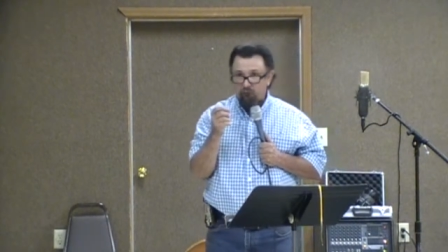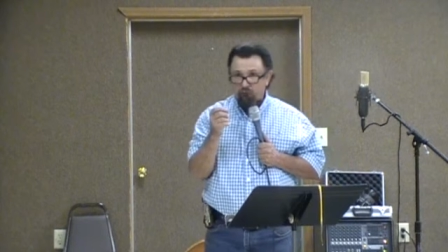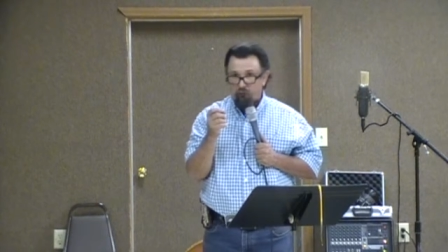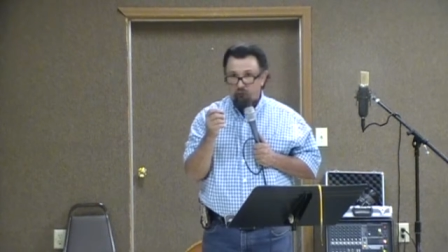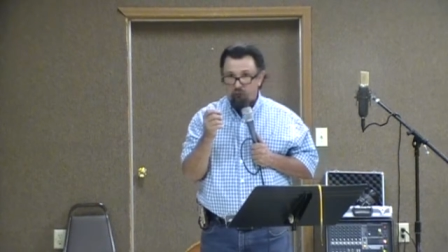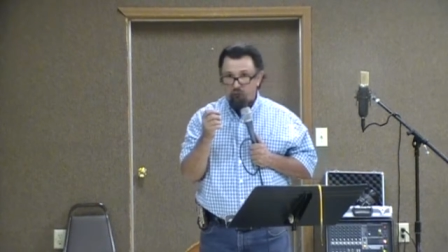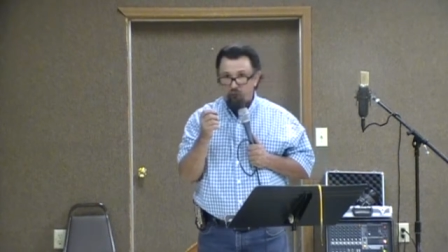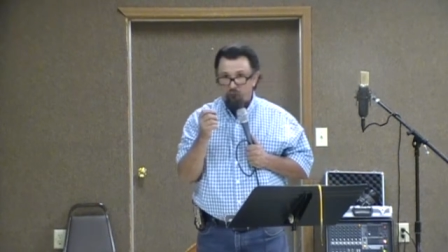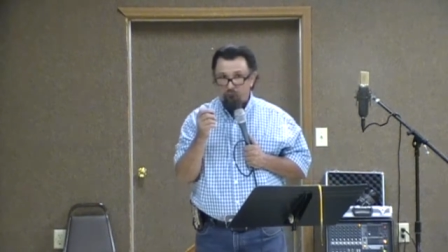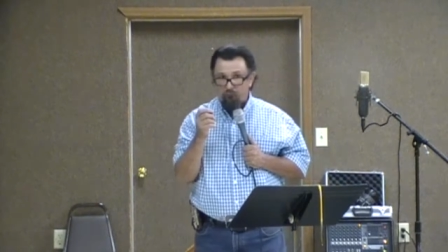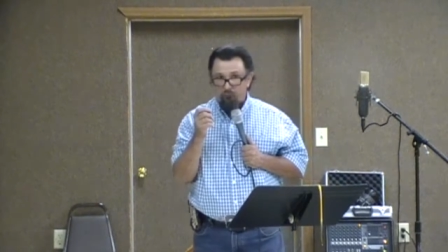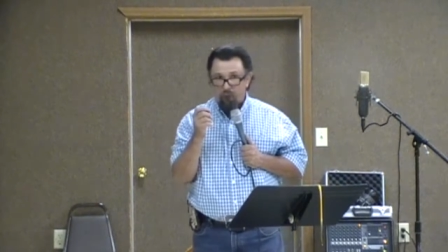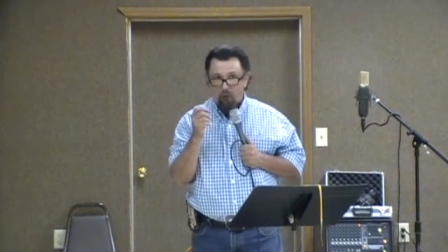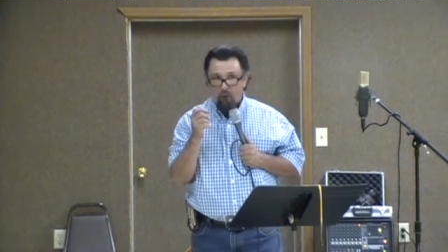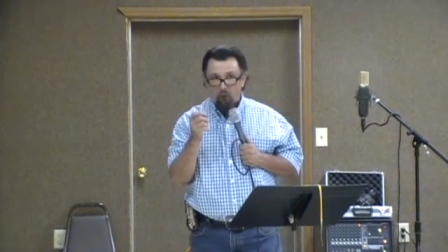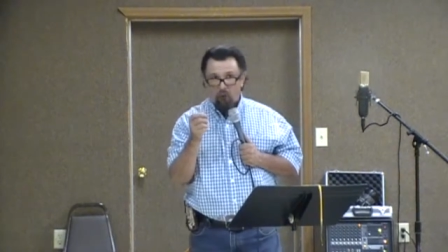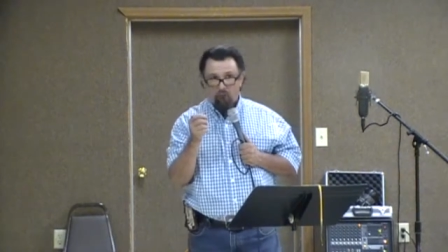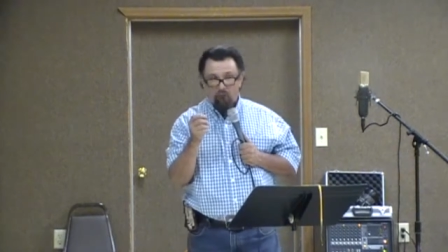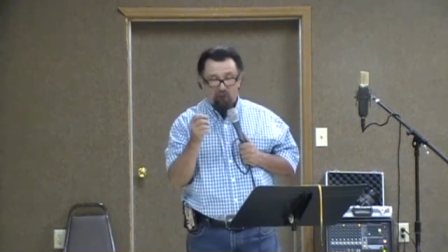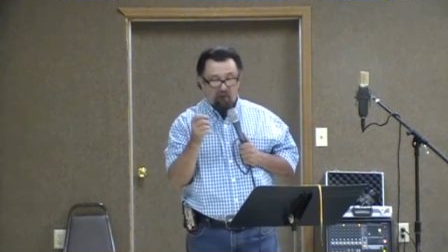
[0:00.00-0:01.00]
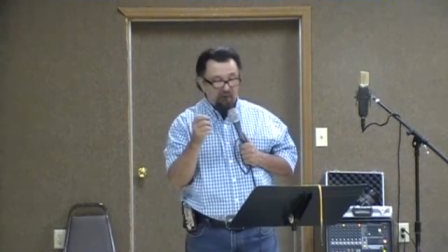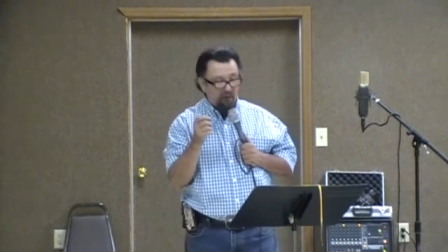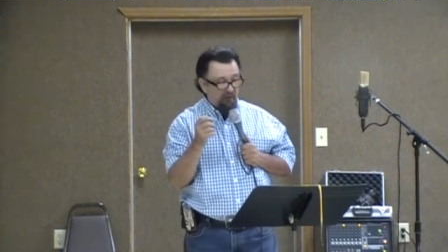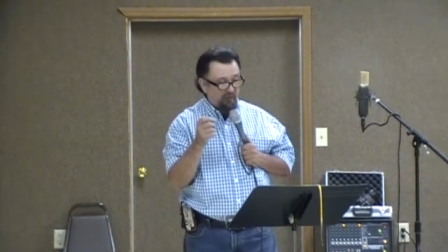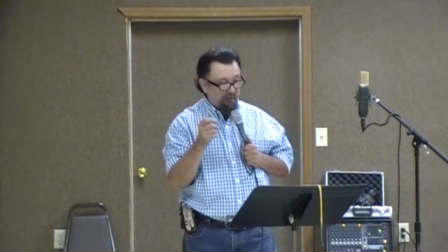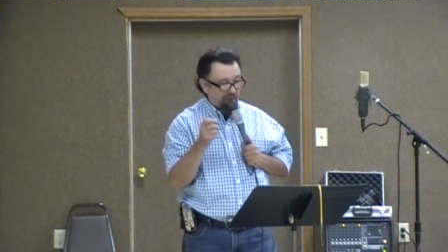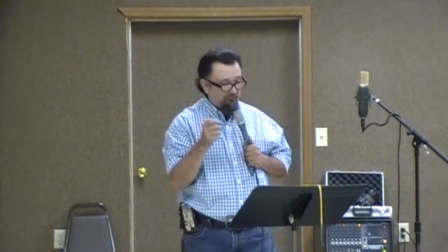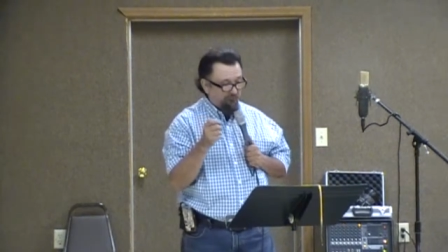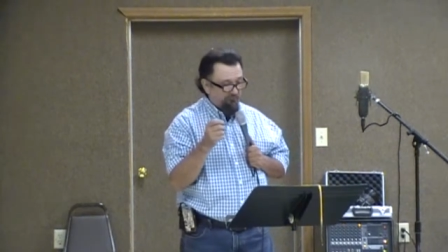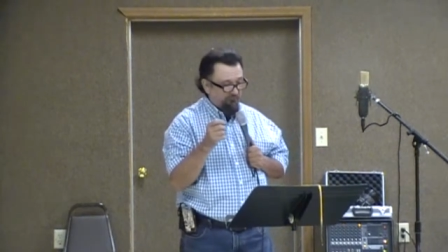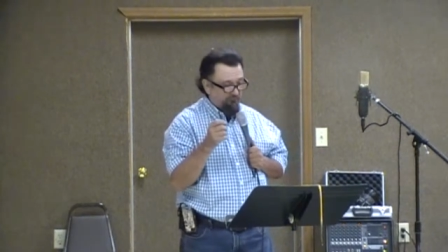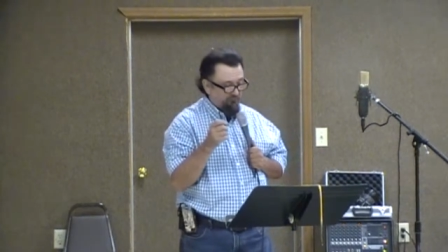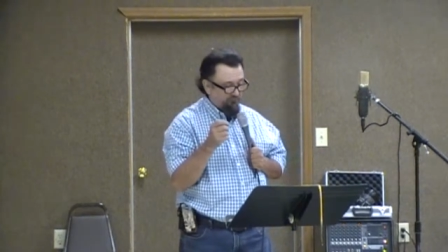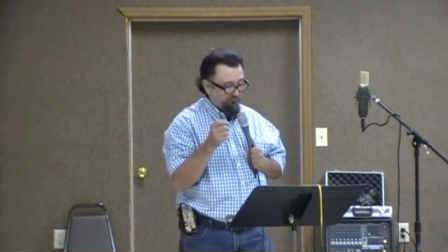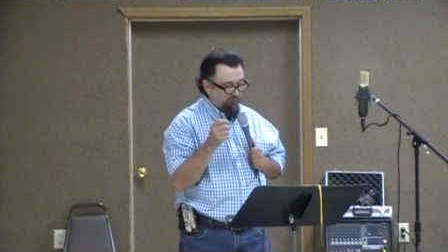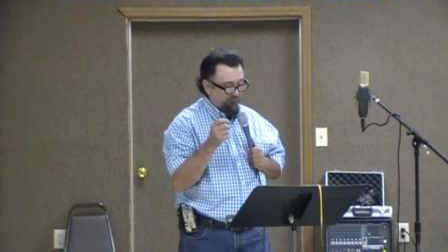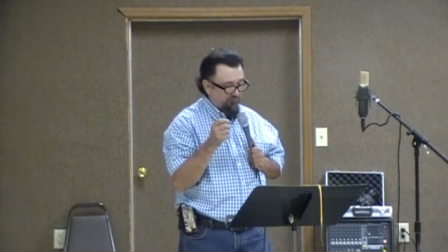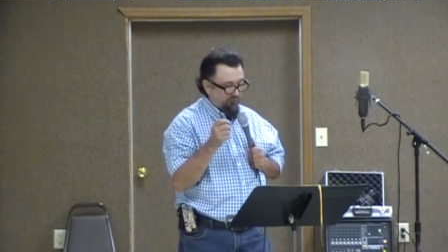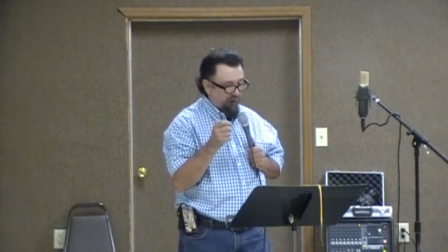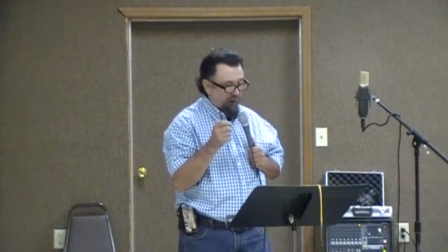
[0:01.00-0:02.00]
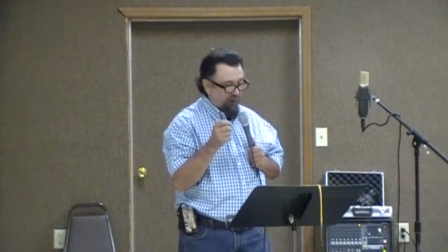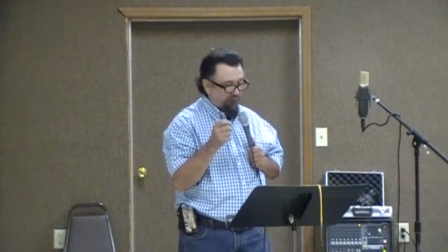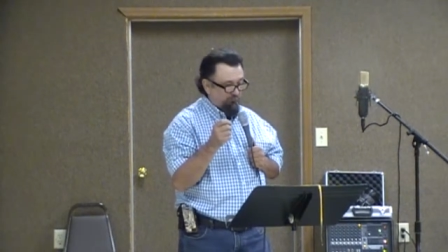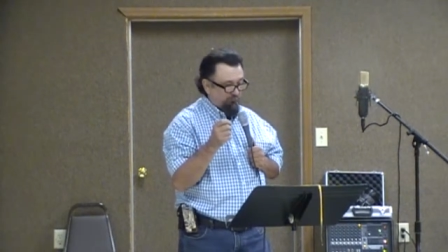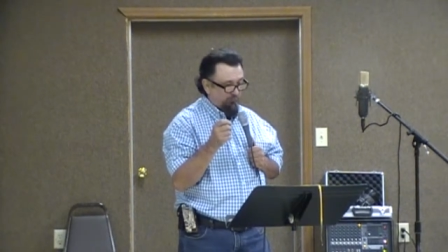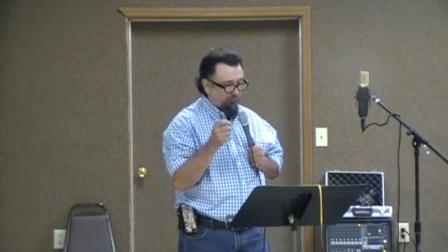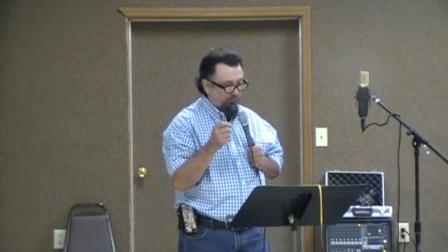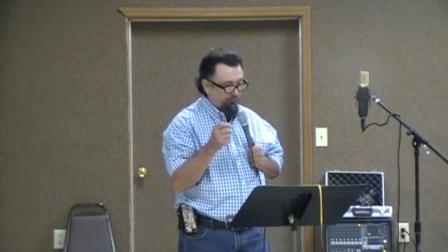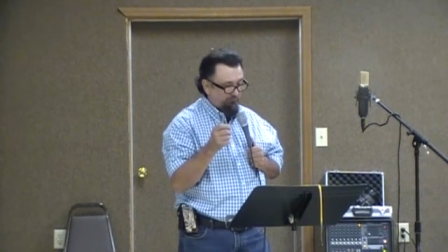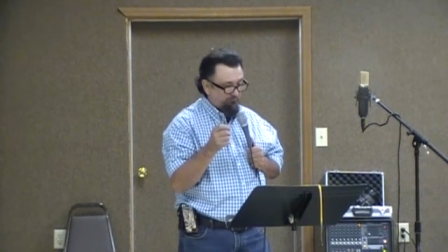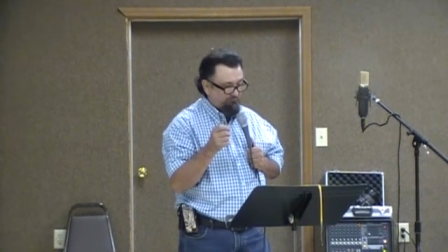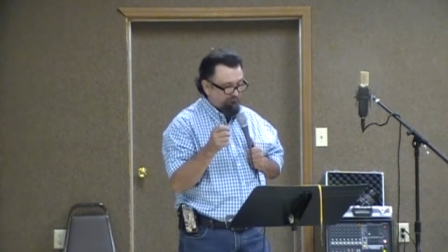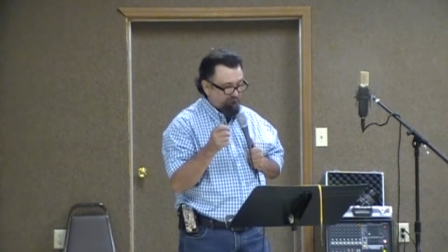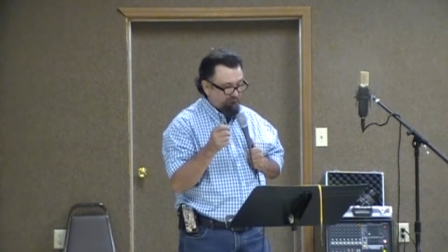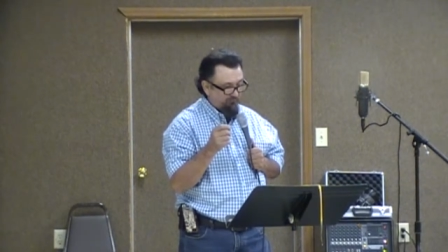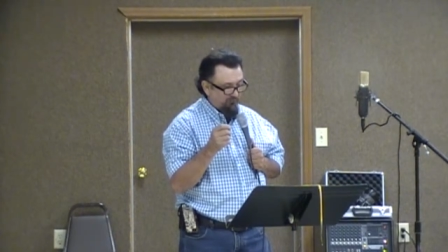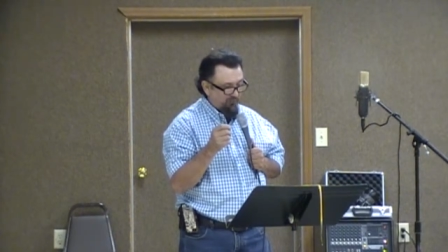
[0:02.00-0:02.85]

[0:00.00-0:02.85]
to proclaim the gospel